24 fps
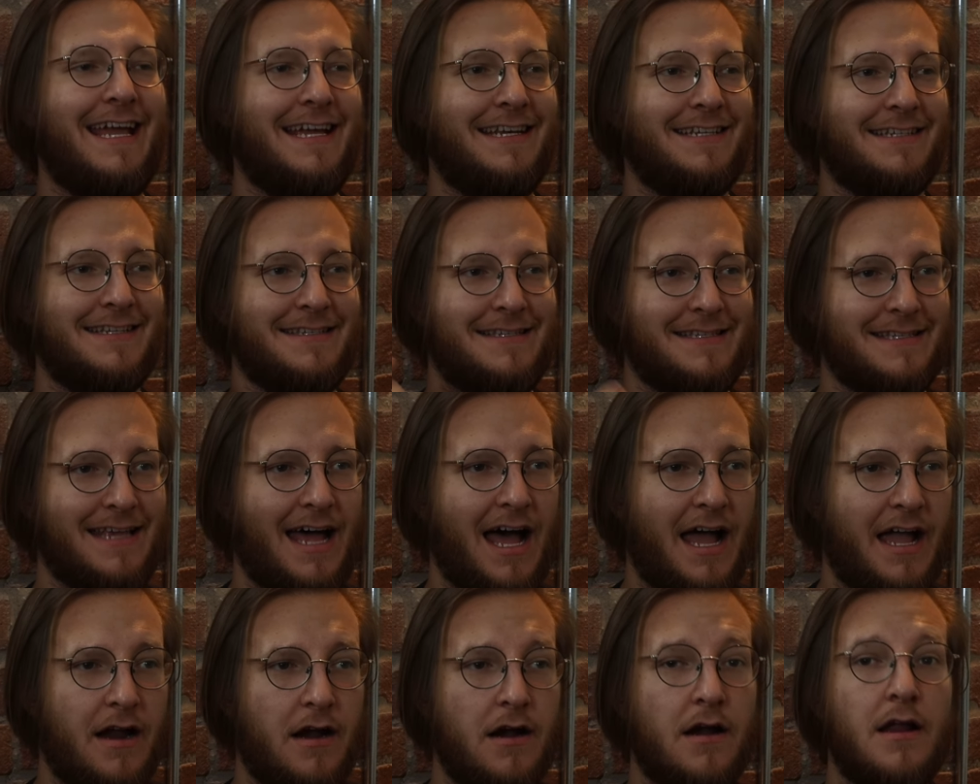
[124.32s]
a
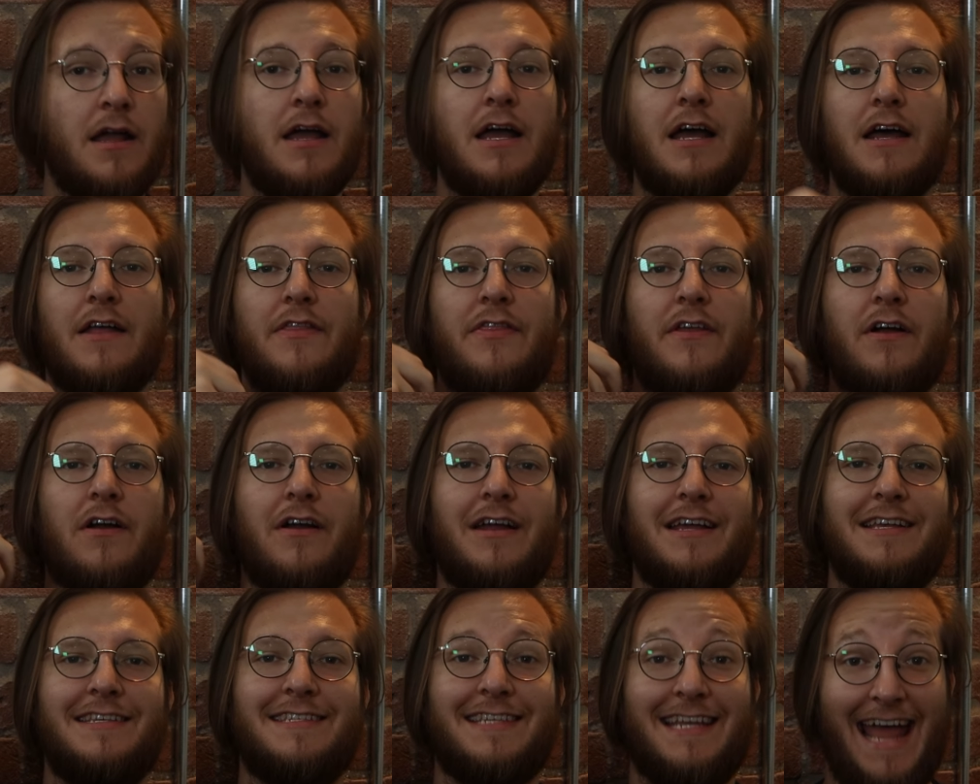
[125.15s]
desire, there
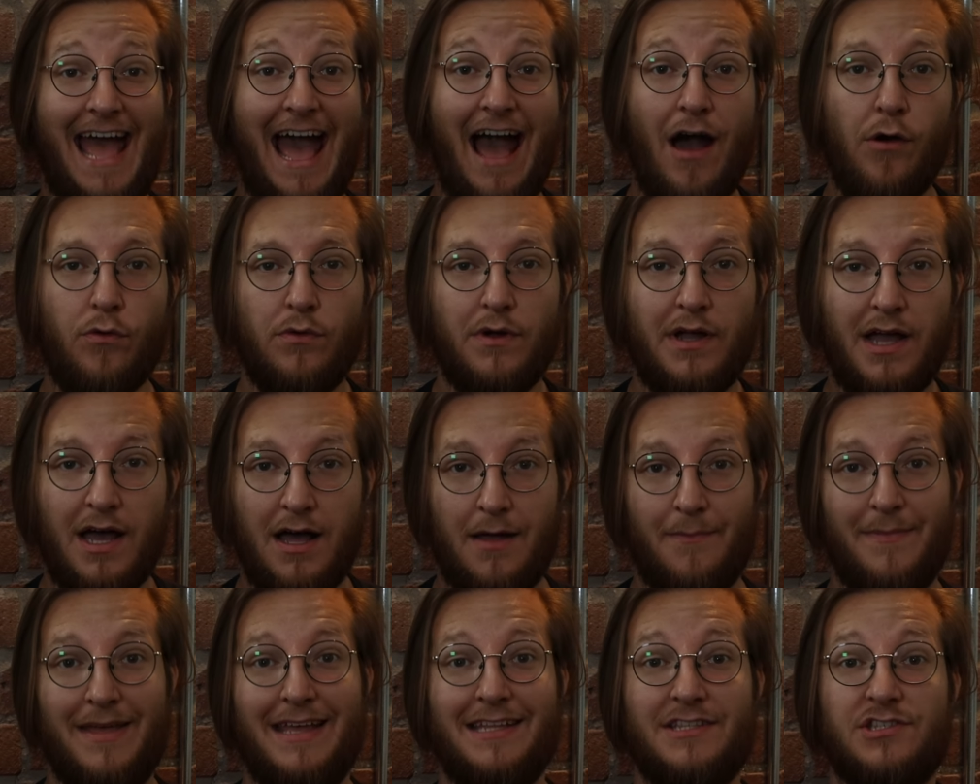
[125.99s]
is an
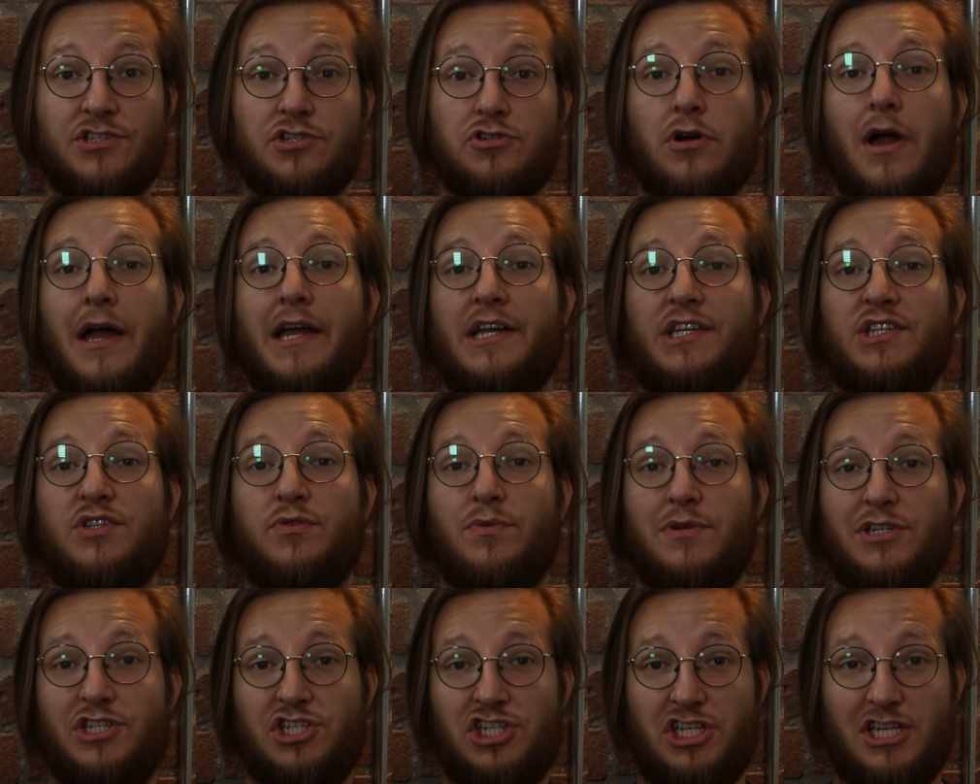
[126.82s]
outcome it's trying
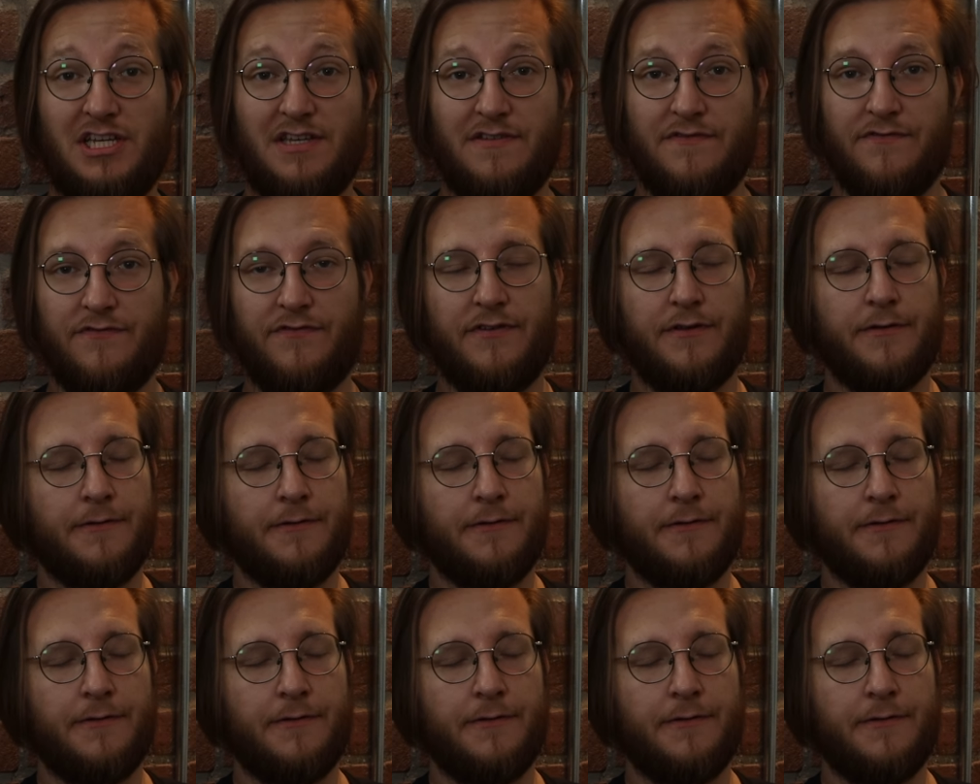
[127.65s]
to achieve.